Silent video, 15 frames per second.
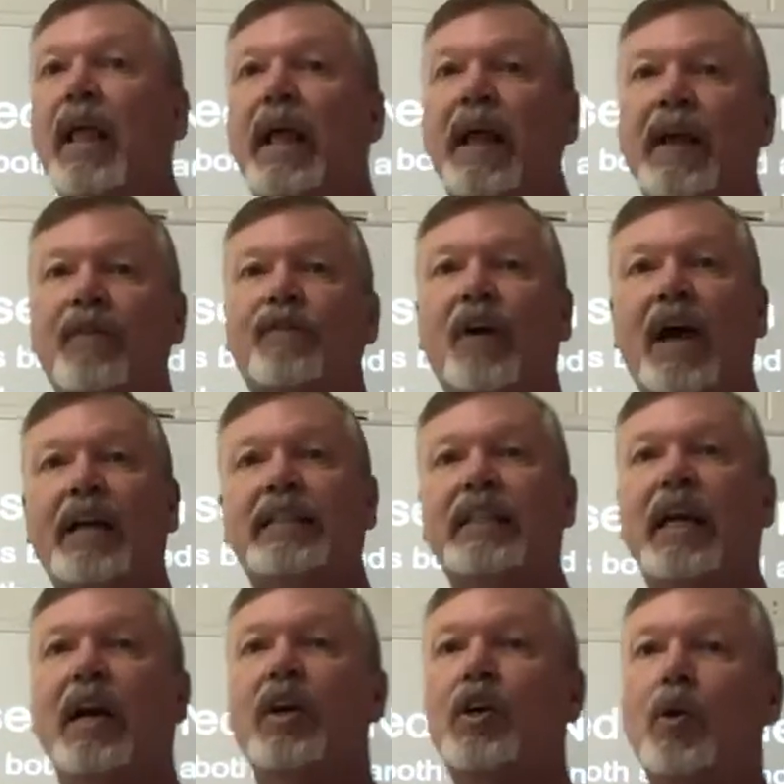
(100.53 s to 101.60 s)
If I
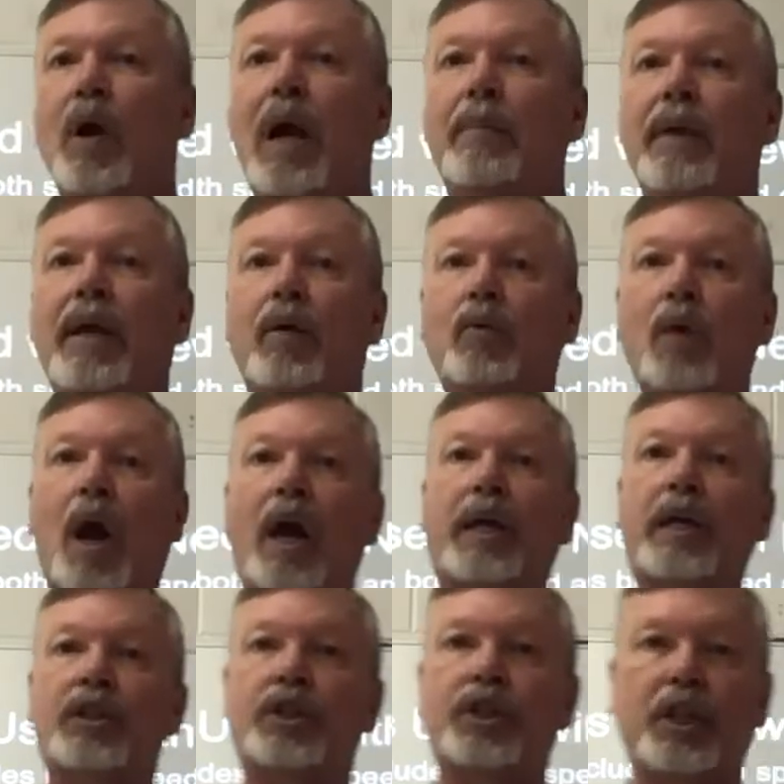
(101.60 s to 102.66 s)
tell you I'm in a
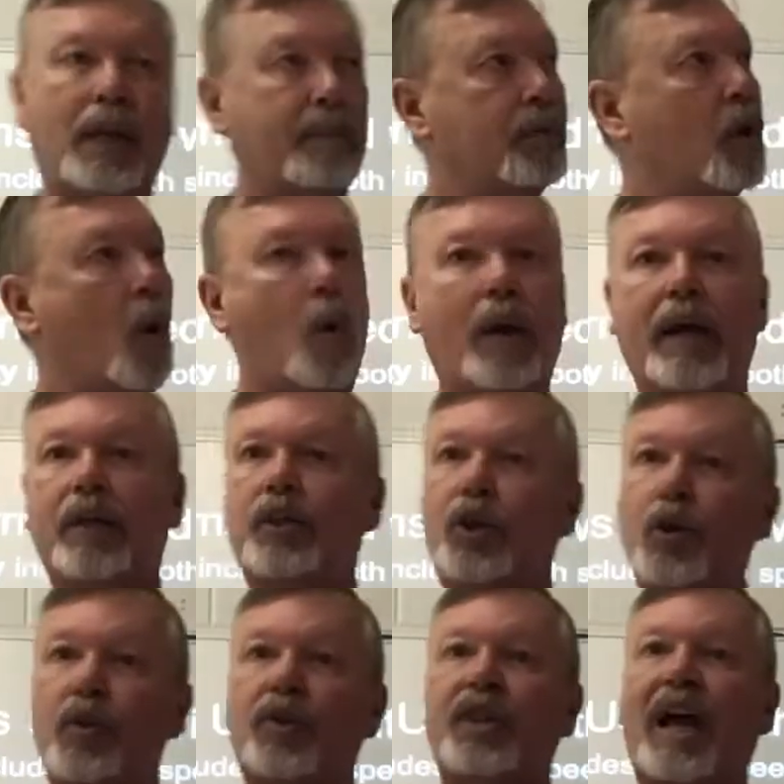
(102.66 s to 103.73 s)
rocket ship going
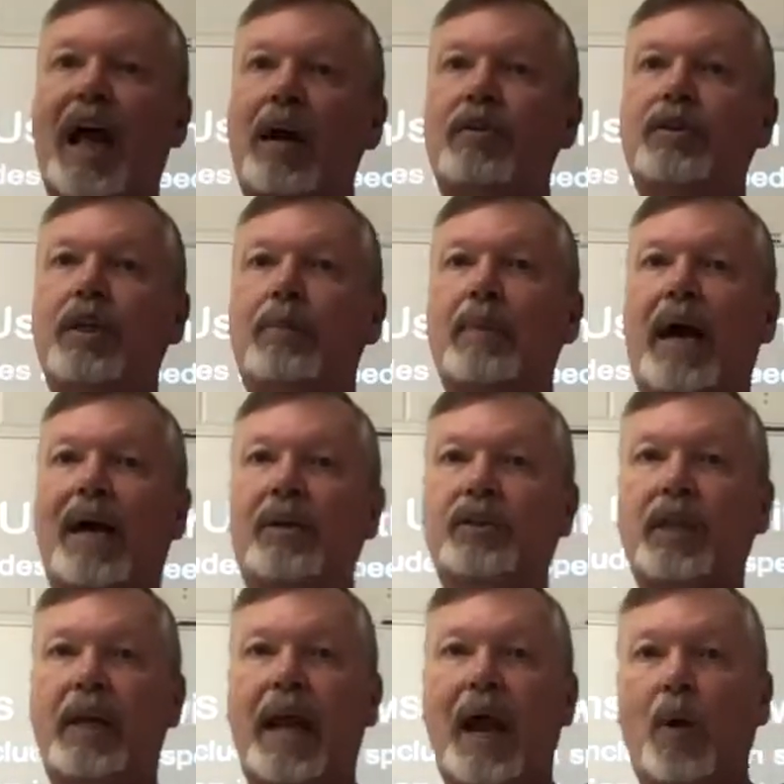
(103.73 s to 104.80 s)
2,000 miles
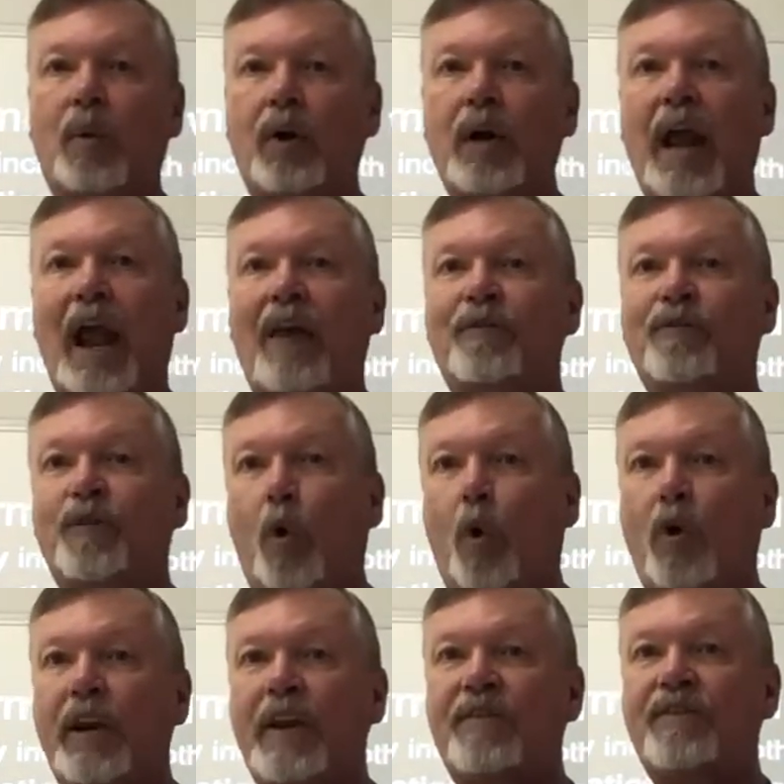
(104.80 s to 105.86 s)
an hour at
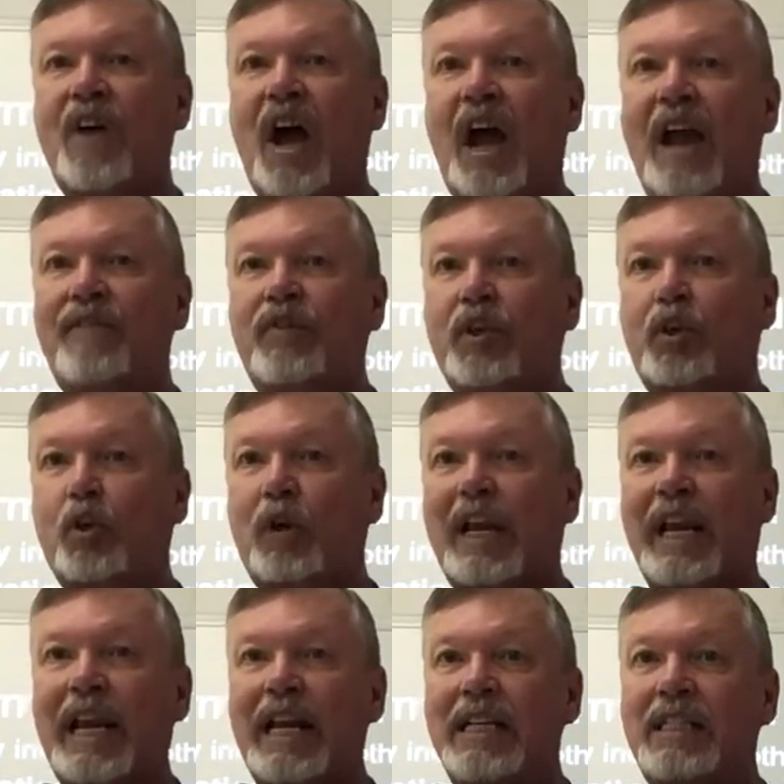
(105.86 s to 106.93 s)
45
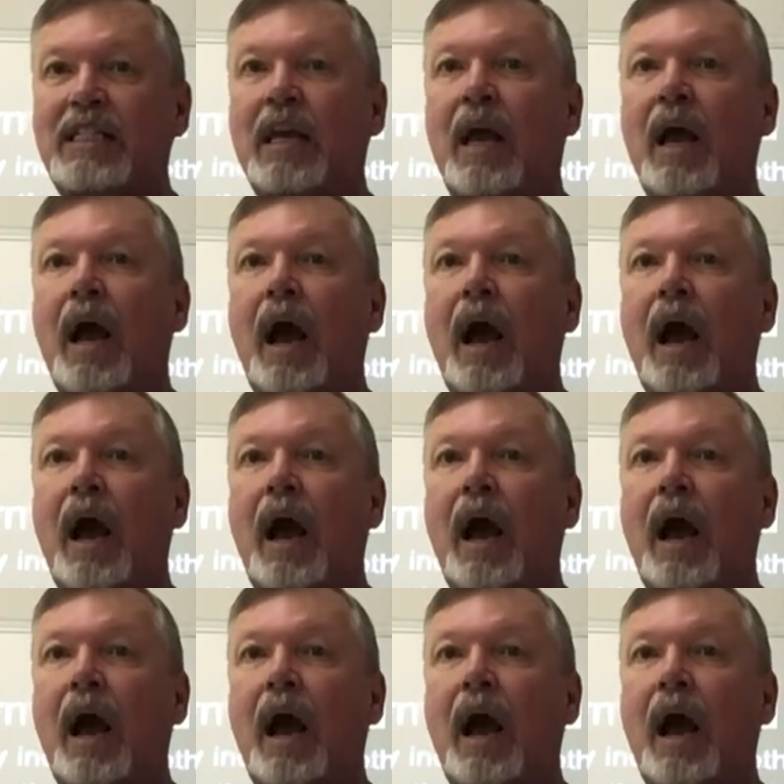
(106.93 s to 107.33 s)
degrees